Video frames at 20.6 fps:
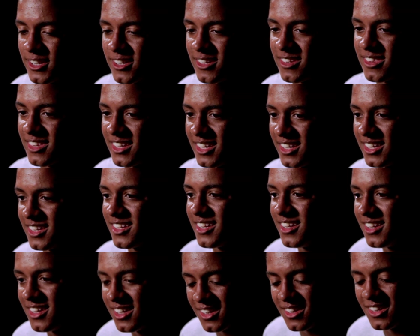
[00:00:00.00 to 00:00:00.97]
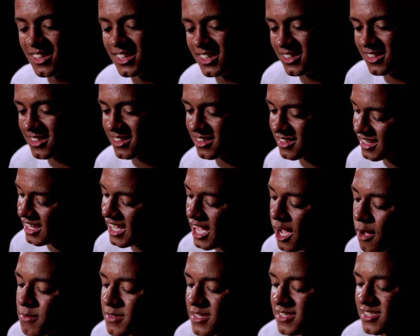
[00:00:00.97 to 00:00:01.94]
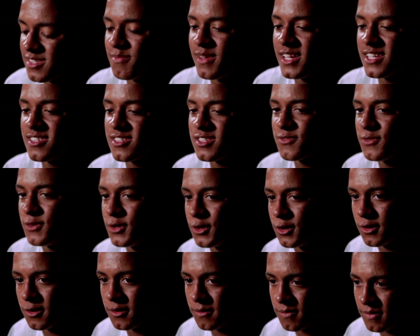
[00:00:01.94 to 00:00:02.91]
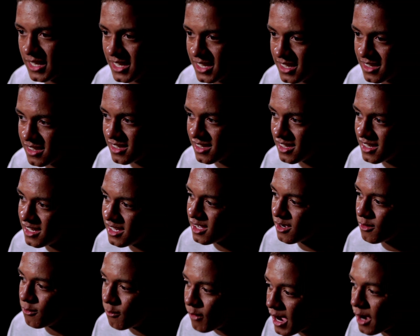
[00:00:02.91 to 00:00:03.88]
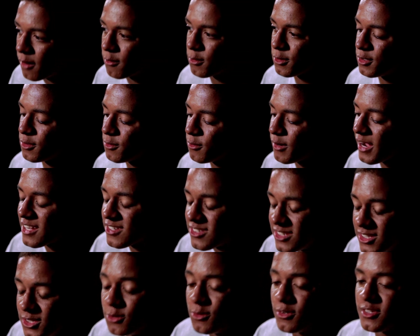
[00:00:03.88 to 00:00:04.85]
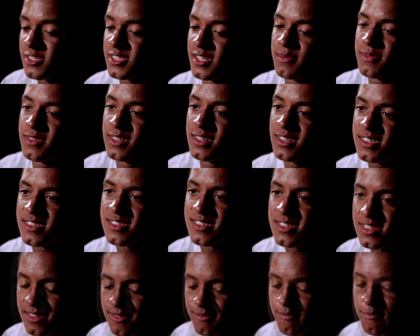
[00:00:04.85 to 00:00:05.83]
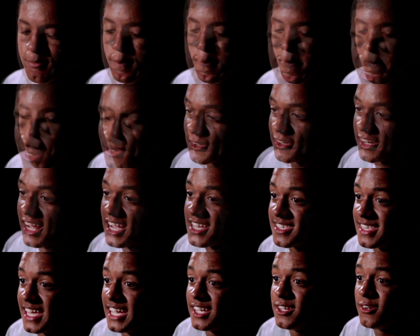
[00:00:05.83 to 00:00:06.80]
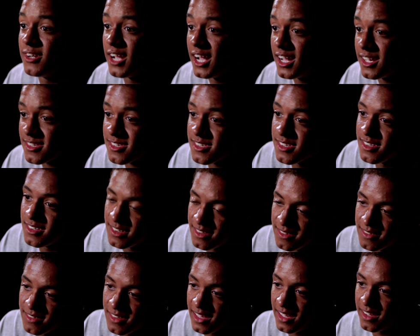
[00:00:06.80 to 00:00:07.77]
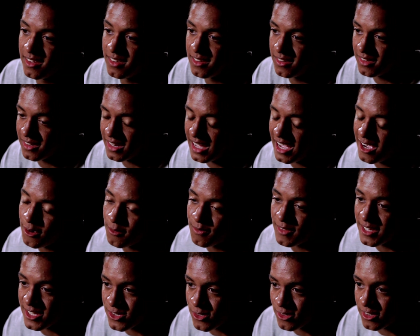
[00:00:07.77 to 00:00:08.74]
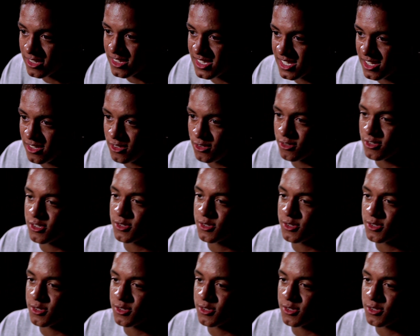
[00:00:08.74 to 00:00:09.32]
good thing. It helps us. It makes us feel like, wow, we're actually doing something. It's real nice. Thank you guys, and I hope that you'll continue your